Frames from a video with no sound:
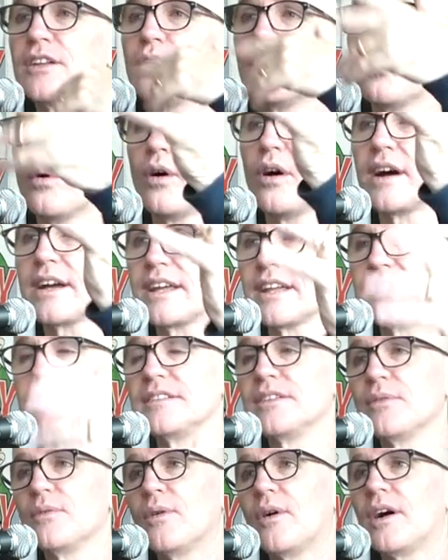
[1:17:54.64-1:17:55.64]
you walk
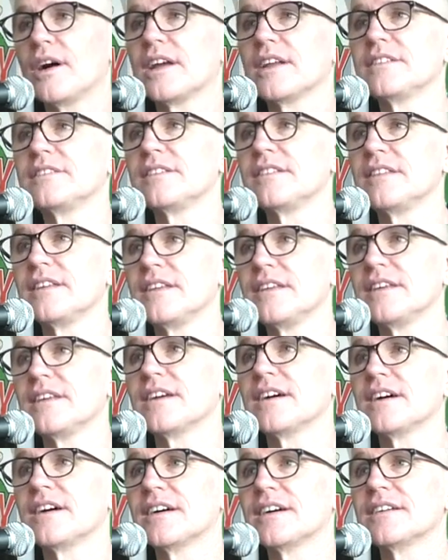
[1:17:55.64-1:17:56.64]
in. You walk into
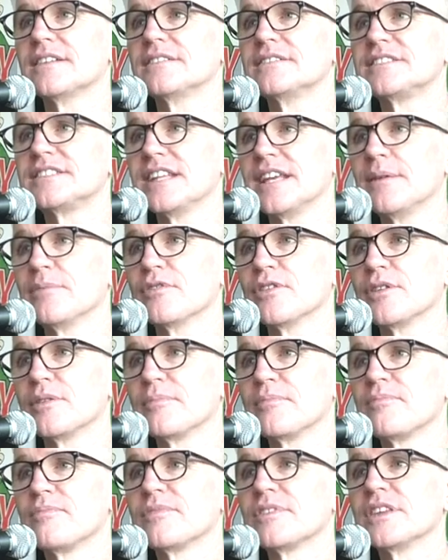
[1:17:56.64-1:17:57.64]
the steam
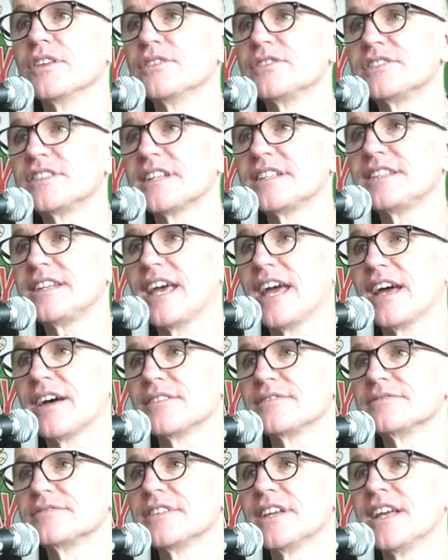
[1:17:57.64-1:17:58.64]
room. You sit
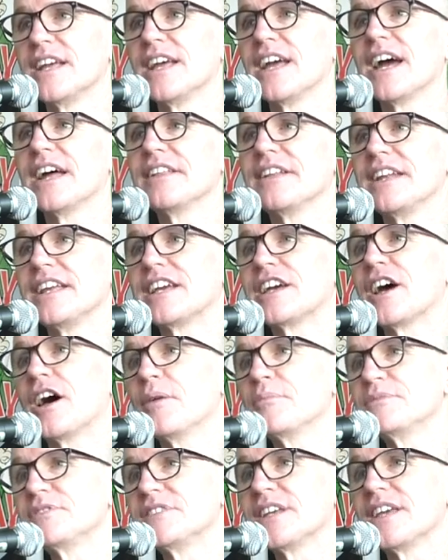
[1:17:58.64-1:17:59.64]
down, and then he
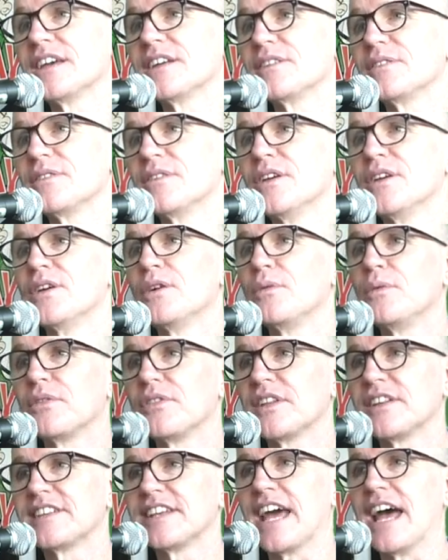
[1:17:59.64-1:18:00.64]
comes in
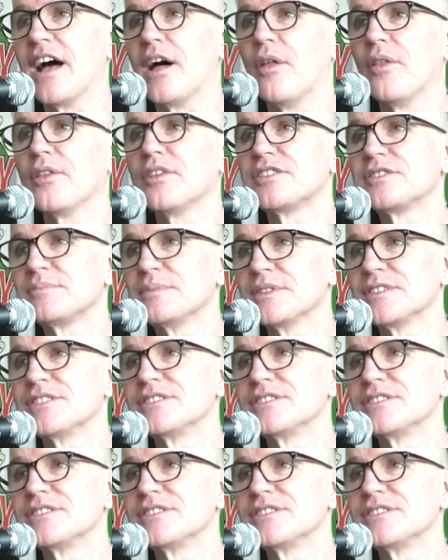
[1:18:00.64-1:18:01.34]
with a towel that's been